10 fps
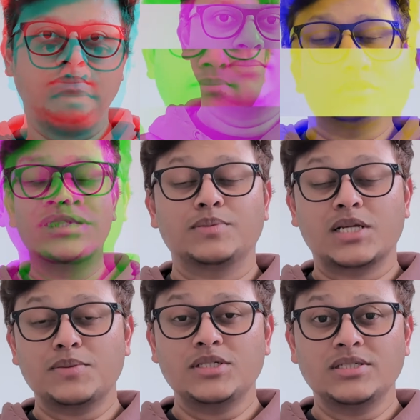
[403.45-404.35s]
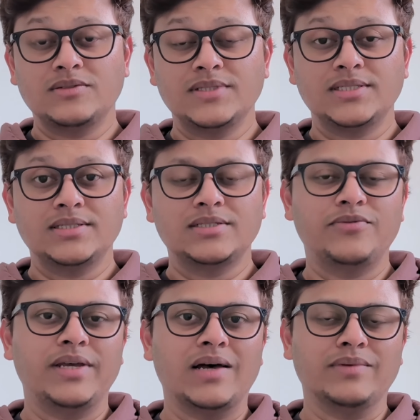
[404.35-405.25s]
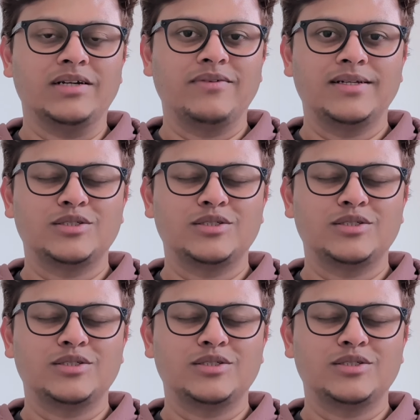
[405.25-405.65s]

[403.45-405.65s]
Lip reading: For subscription services, we have Netflix,